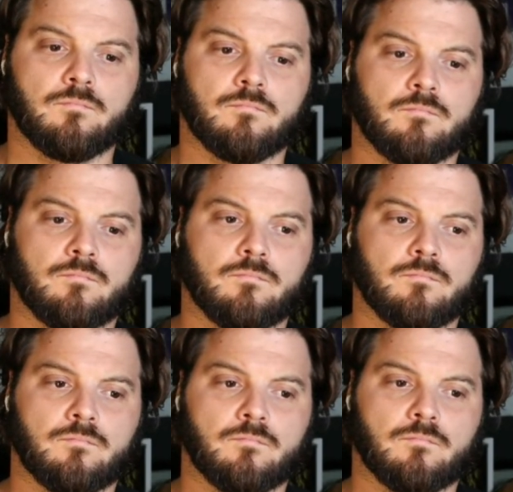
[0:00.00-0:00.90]

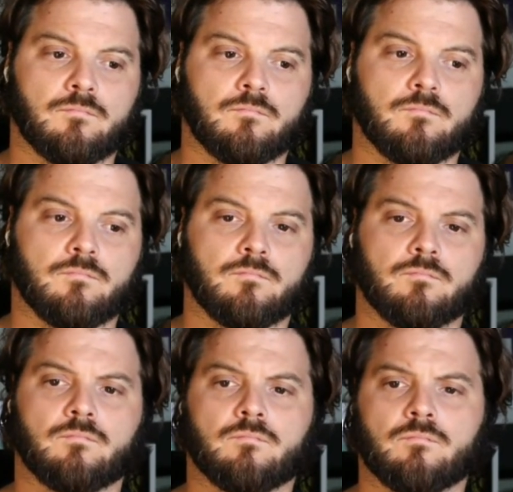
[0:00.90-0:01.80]

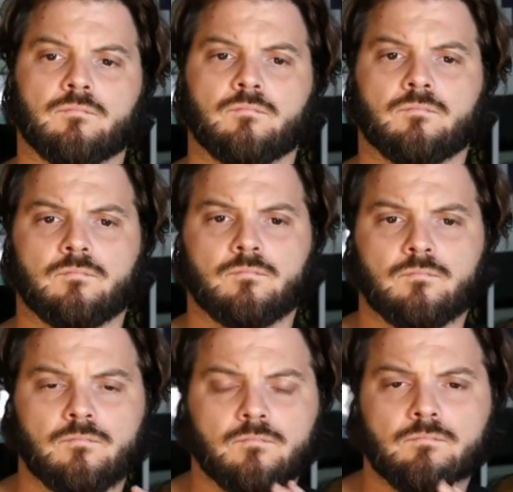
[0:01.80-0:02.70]

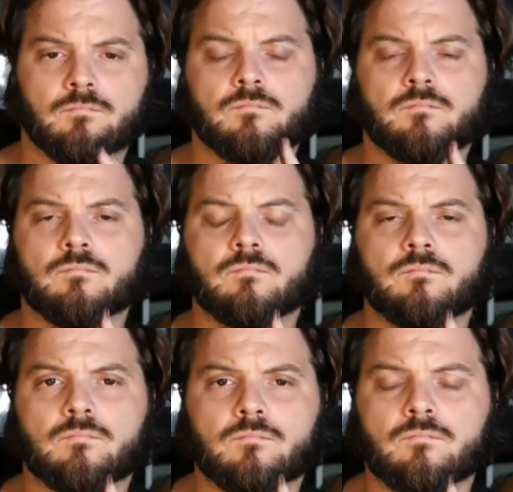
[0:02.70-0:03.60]

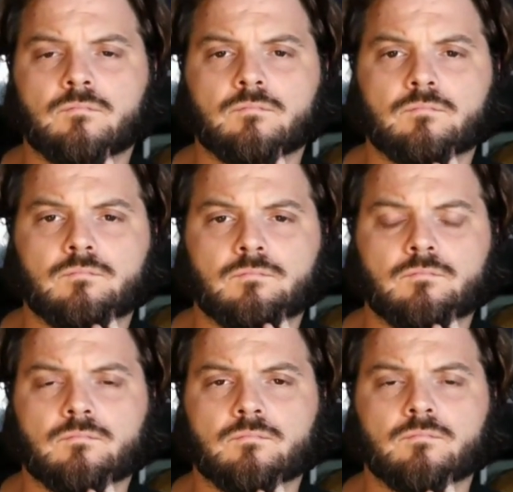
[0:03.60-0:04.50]

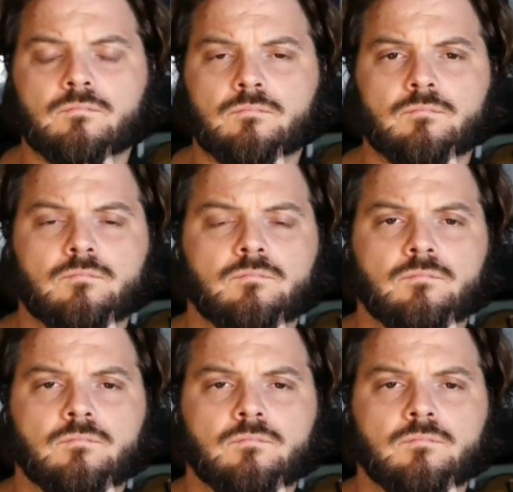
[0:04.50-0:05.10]
(silent)